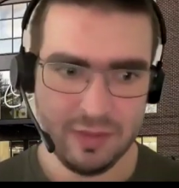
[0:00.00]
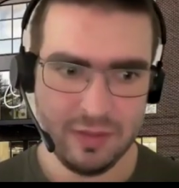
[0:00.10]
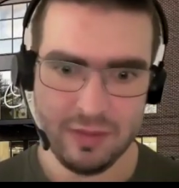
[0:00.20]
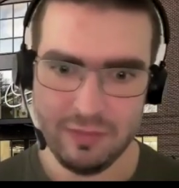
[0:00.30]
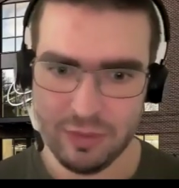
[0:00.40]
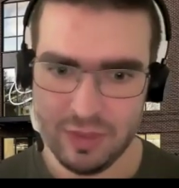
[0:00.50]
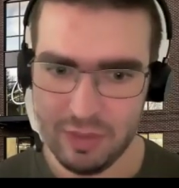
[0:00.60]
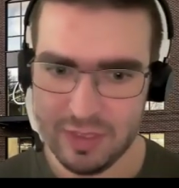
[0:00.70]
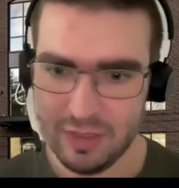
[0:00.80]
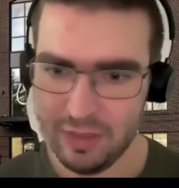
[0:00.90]
For some
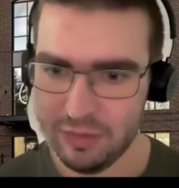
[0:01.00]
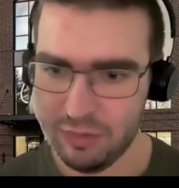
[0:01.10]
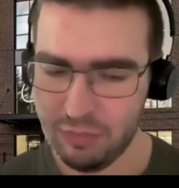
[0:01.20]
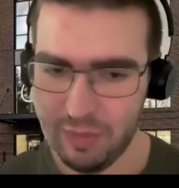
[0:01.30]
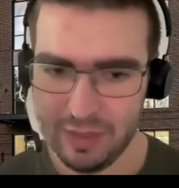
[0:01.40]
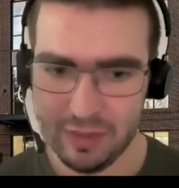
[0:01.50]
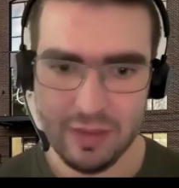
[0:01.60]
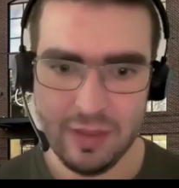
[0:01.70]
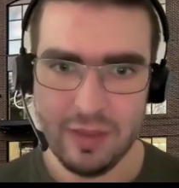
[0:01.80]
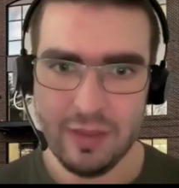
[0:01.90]
reason it is automated.
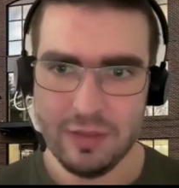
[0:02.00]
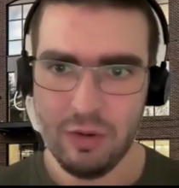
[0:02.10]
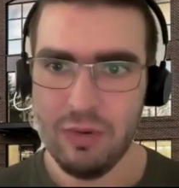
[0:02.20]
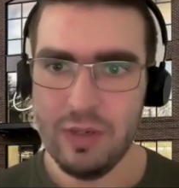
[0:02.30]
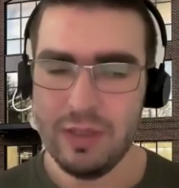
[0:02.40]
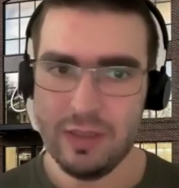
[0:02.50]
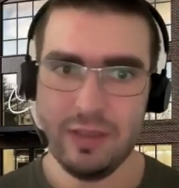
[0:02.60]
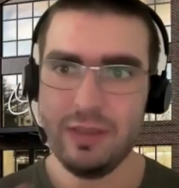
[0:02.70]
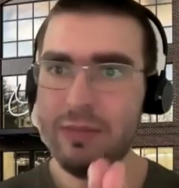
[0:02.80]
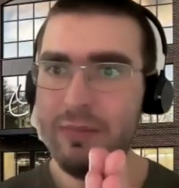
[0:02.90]
So,
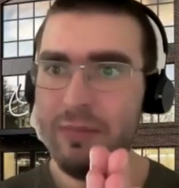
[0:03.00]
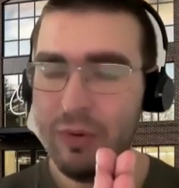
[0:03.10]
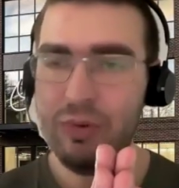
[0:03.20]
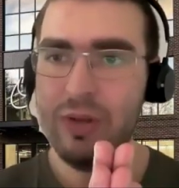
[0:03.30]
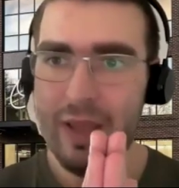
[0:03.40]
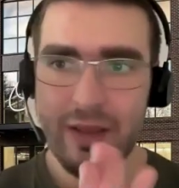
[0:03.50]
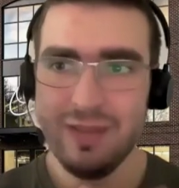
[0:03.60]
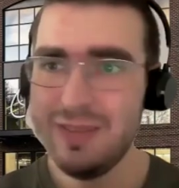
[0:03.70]
good day,